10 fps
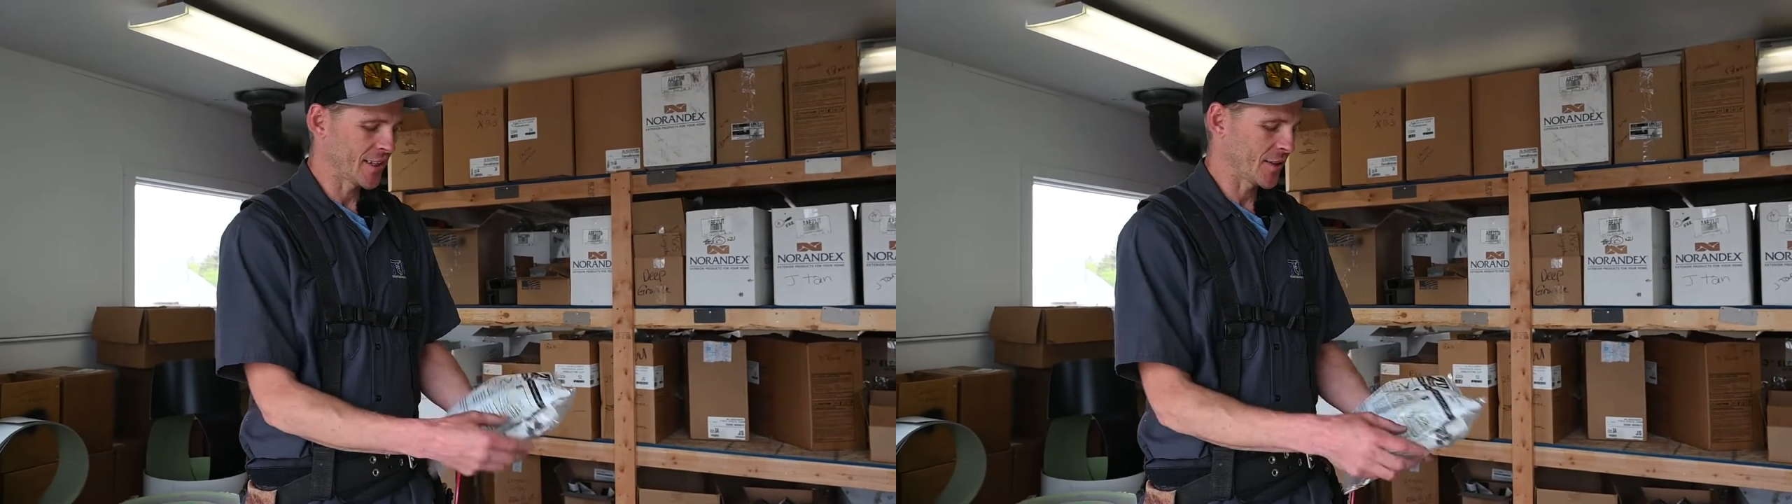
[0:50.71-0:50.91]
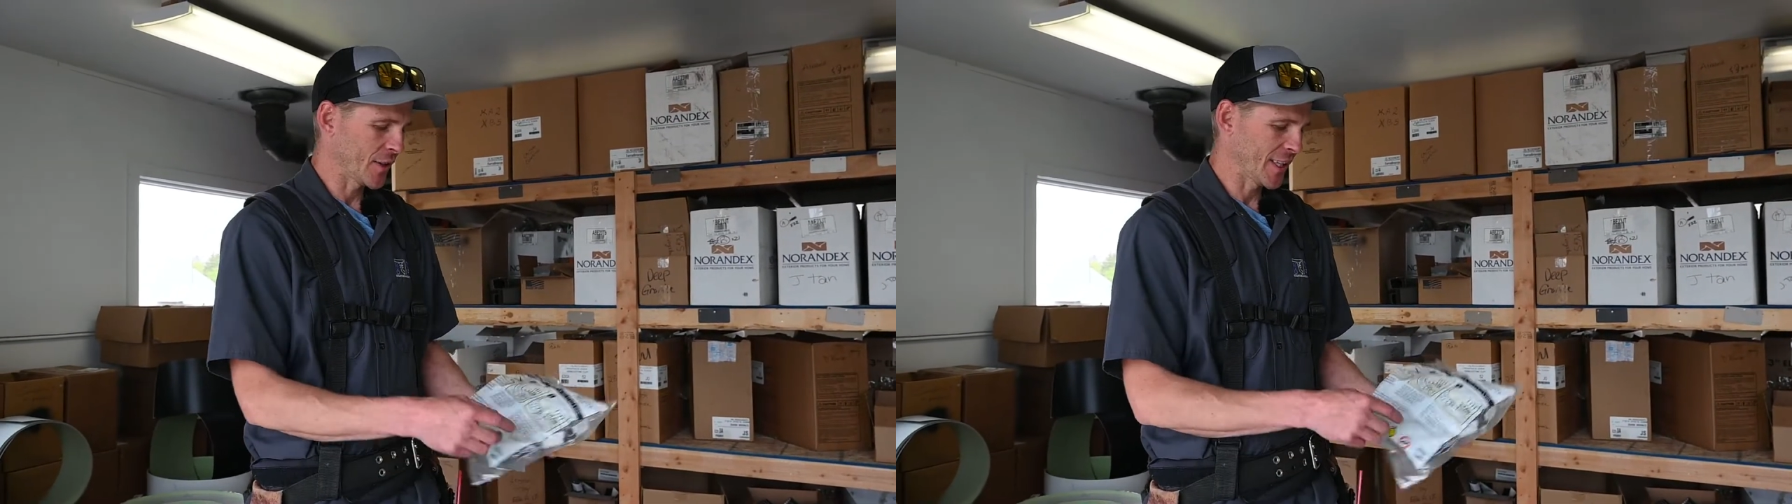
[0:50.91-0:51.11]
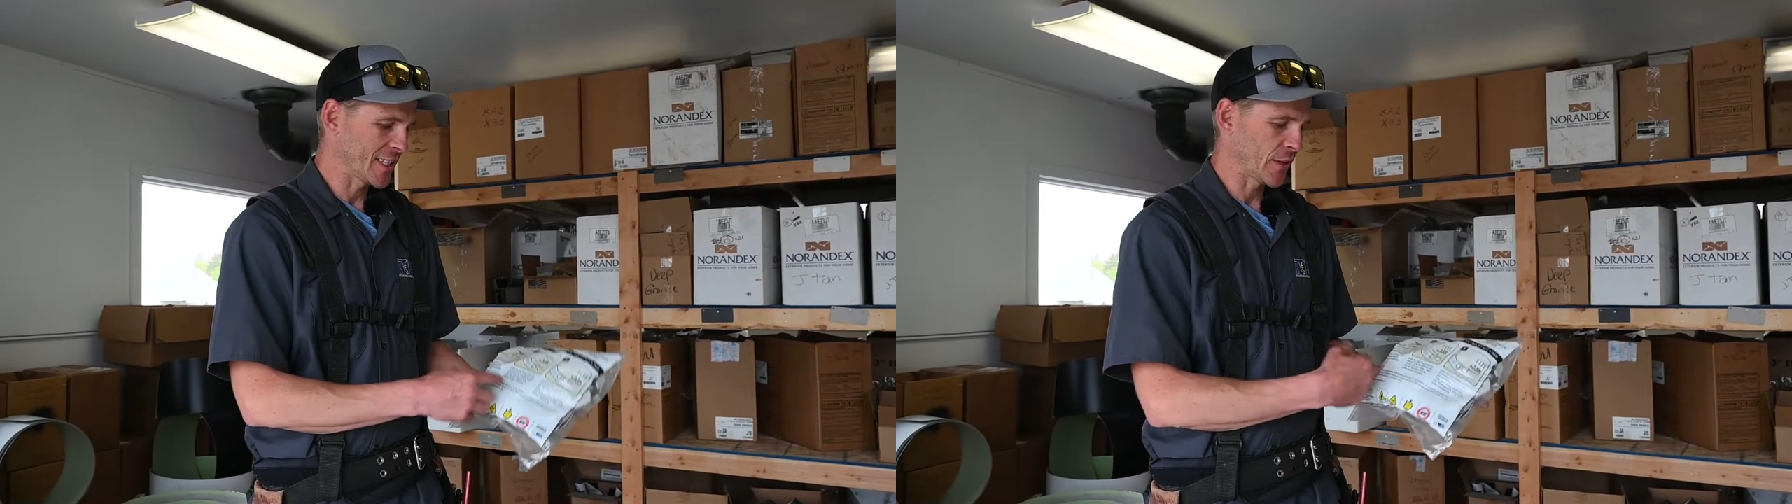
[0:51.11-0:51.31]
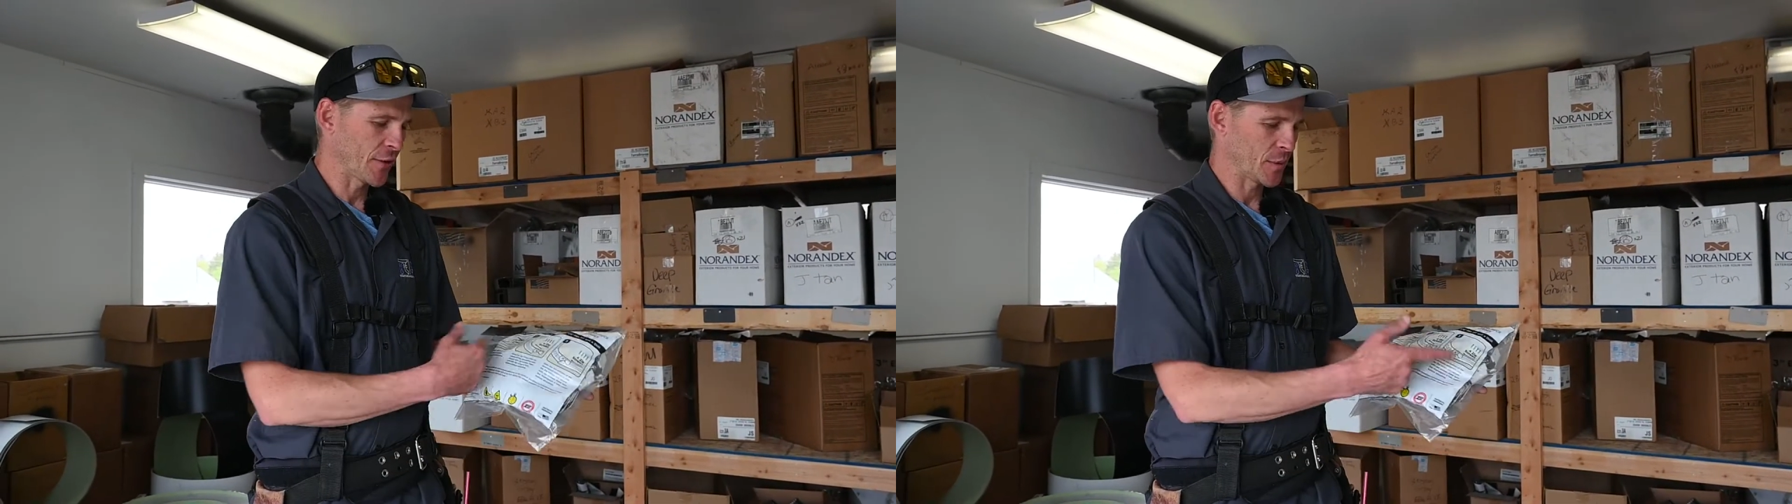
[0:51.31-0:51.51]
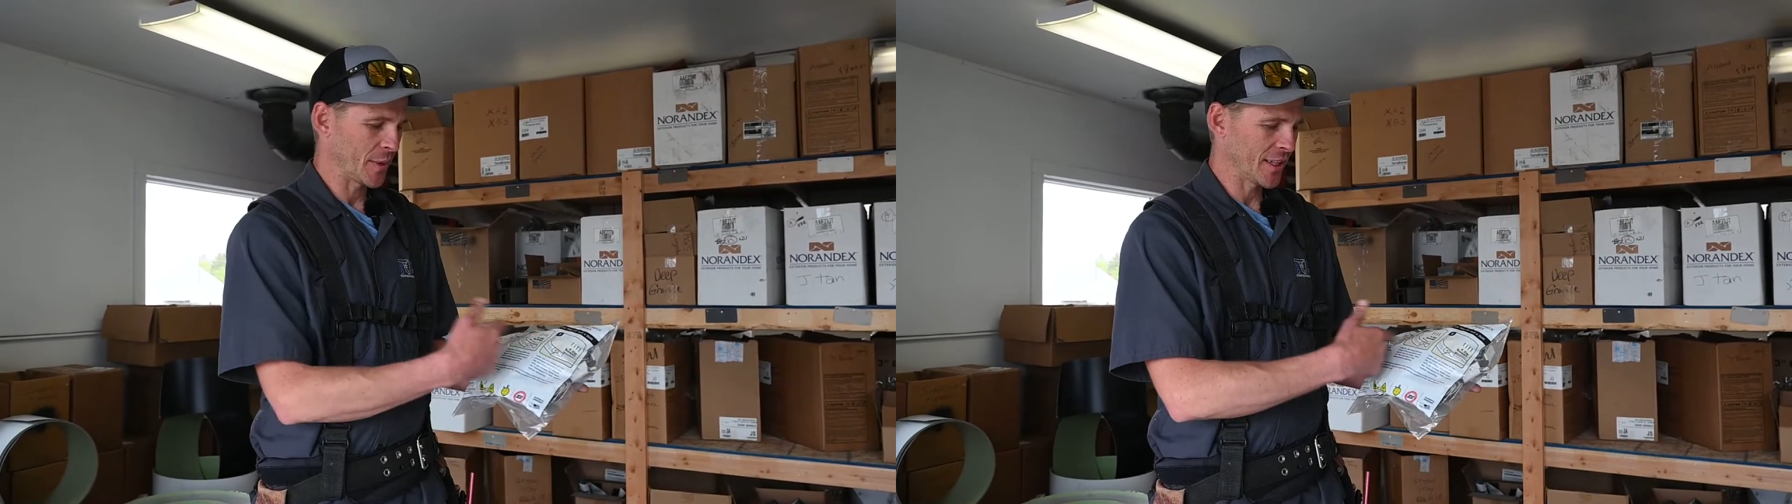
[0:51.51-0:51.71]
They're really
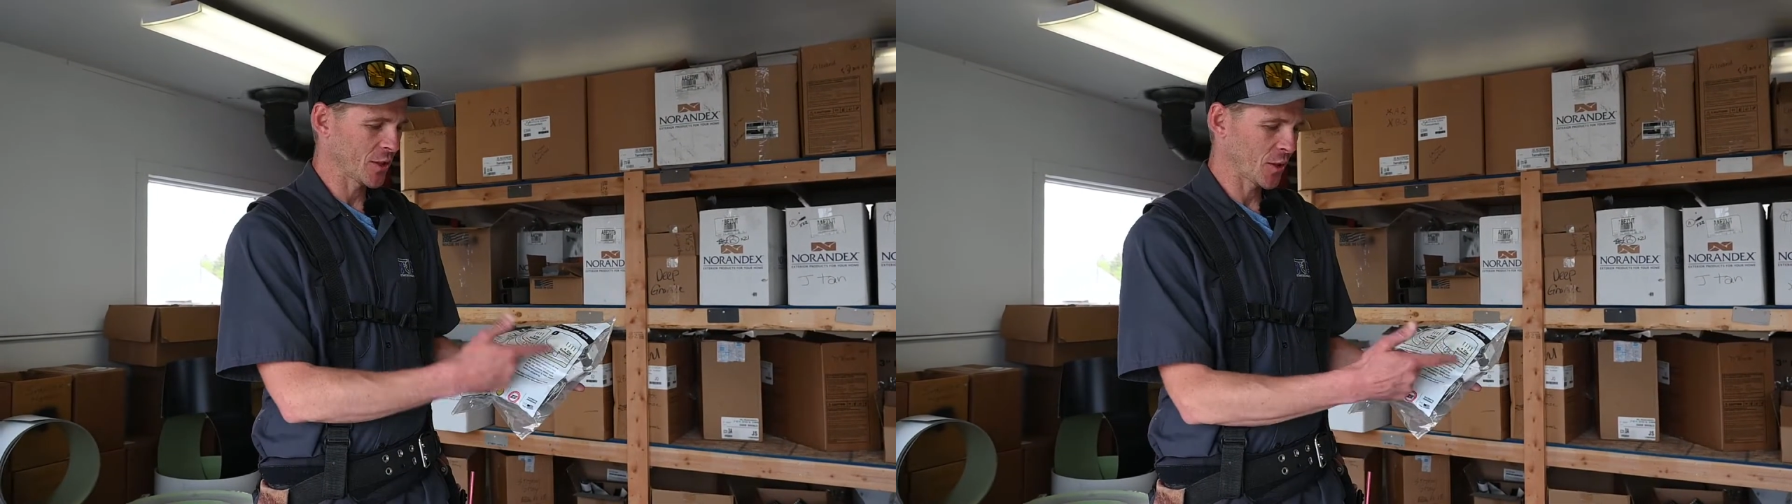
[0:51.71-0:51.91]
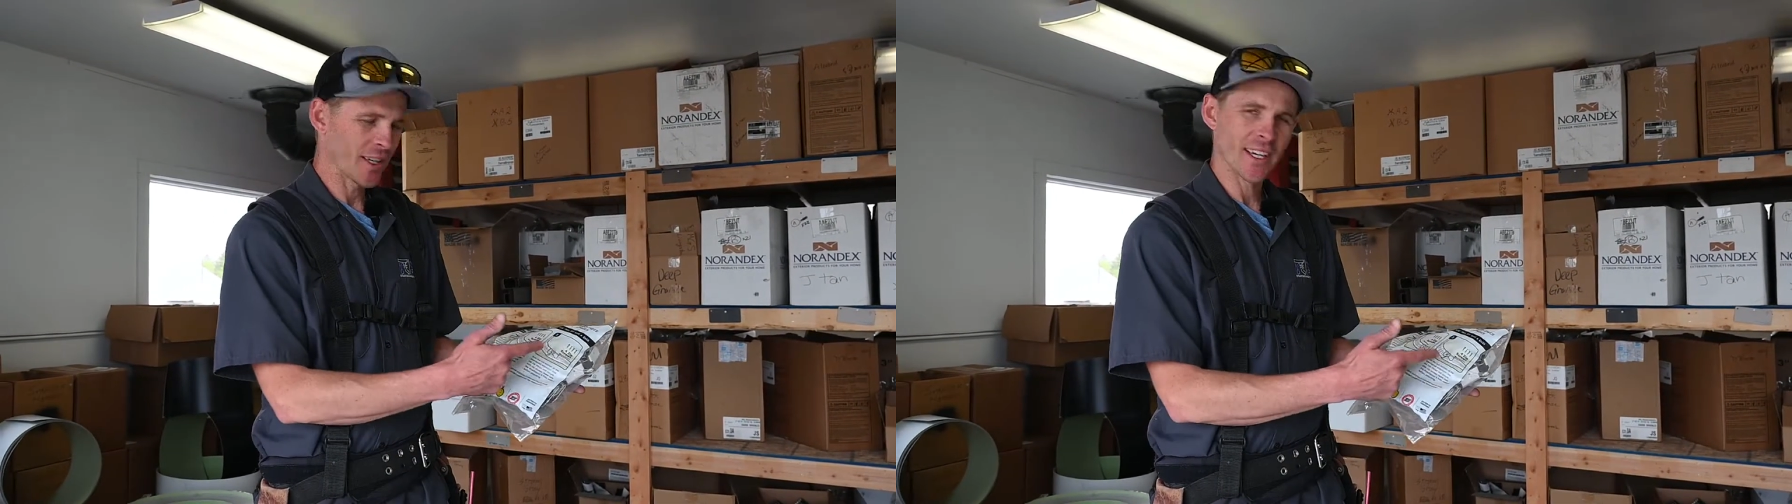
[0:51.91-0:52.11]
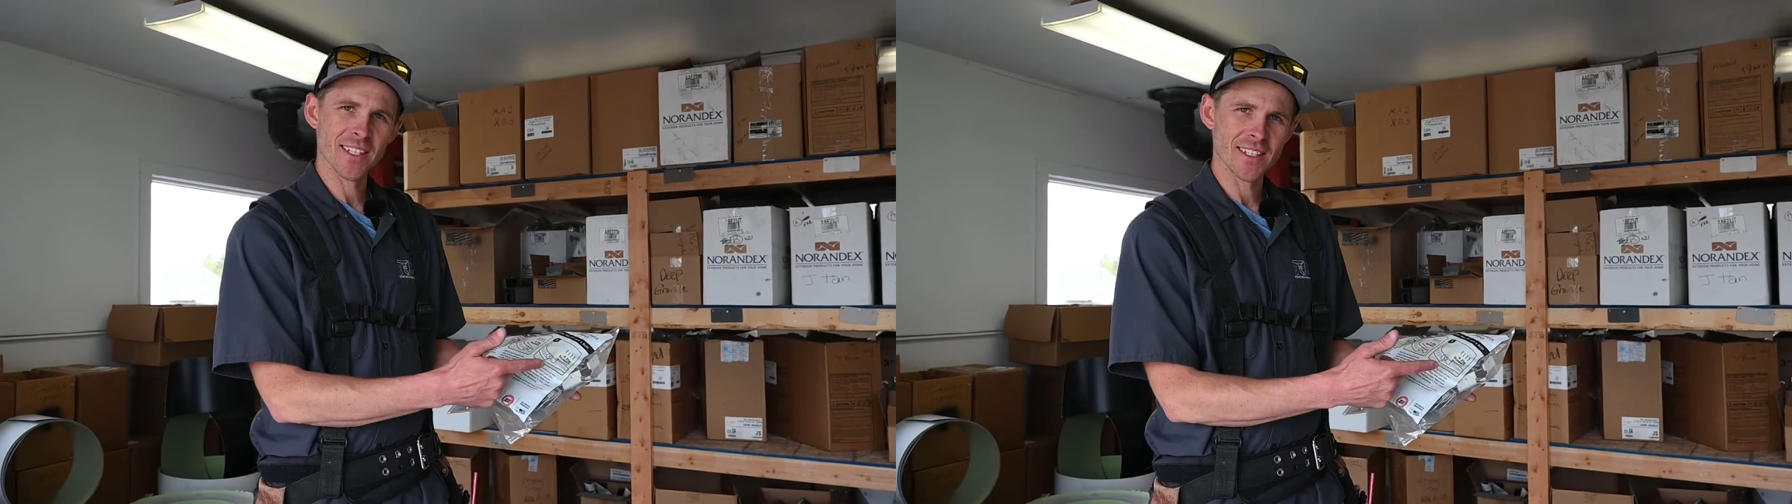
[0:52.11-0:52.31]
self-explanatory.